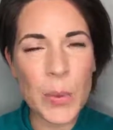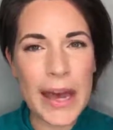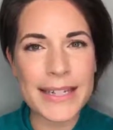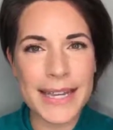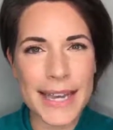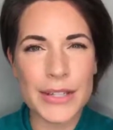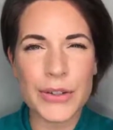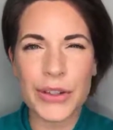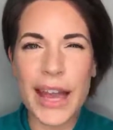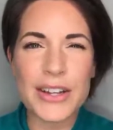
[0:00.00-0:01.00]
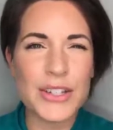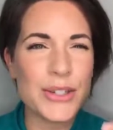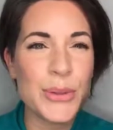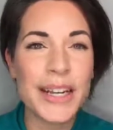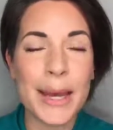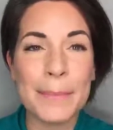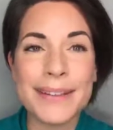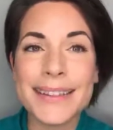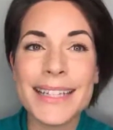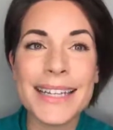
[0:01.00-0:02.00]
what takes your lashes to a
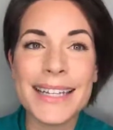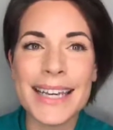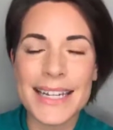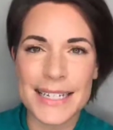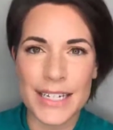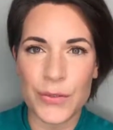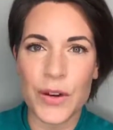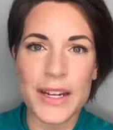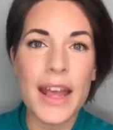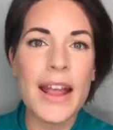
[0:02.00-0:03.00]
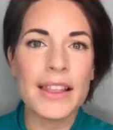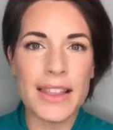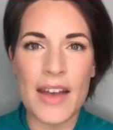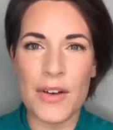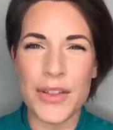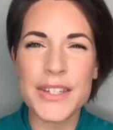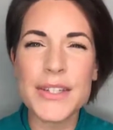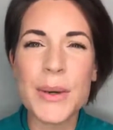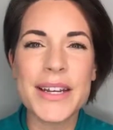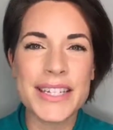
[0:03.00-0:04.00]
completely different level. This
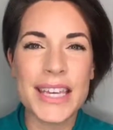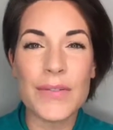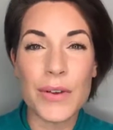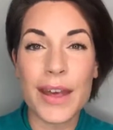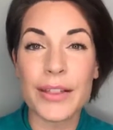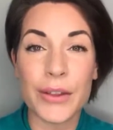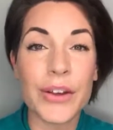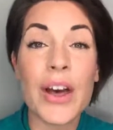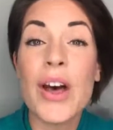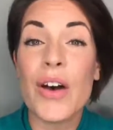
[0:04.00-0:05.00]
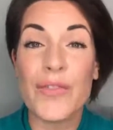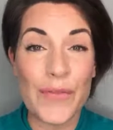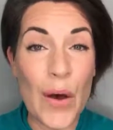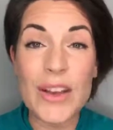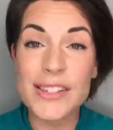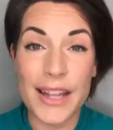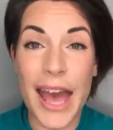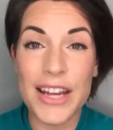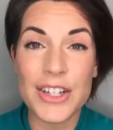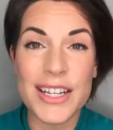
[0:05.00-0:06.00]
is going to give you that look of false
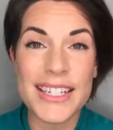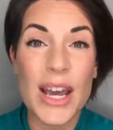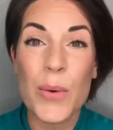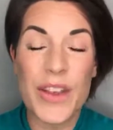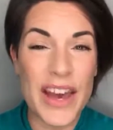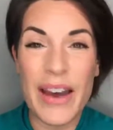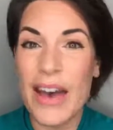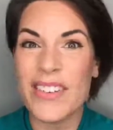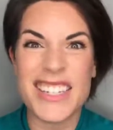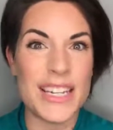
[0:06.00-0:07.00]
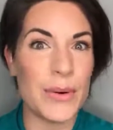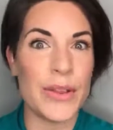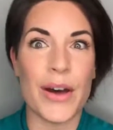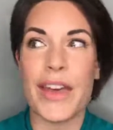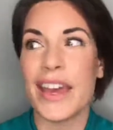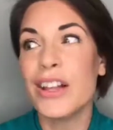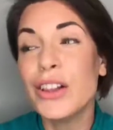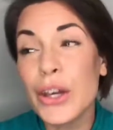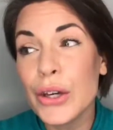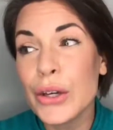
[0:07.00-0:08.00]
lashes without having to deal with all that
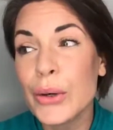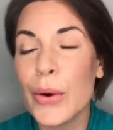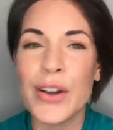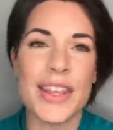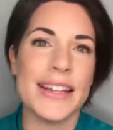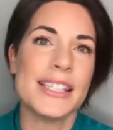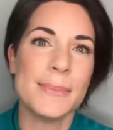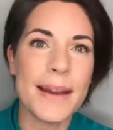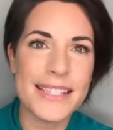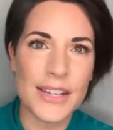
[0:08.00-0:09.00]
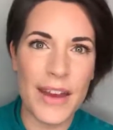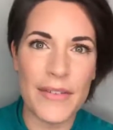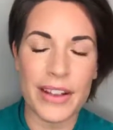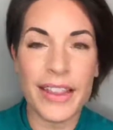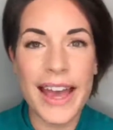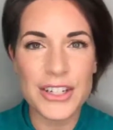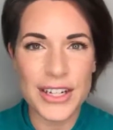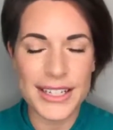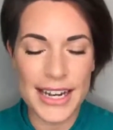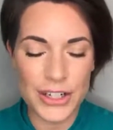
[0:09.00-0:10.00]
glue or the expense of having lash
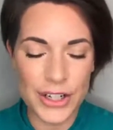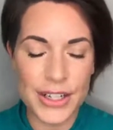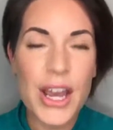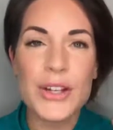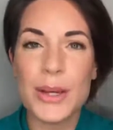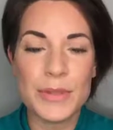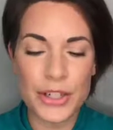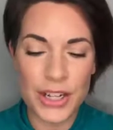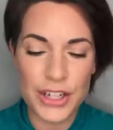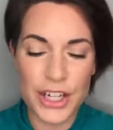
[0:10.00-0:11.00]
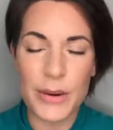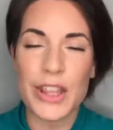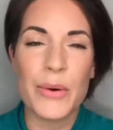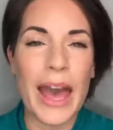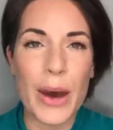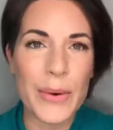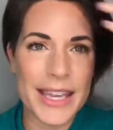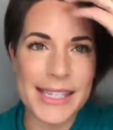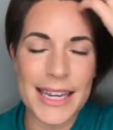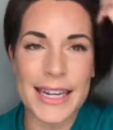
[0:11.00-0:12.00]
extensions. So I'm just going to share with you how
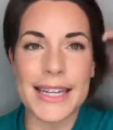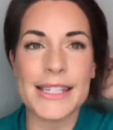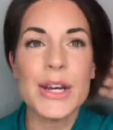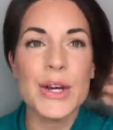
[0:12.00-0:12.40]
easy it is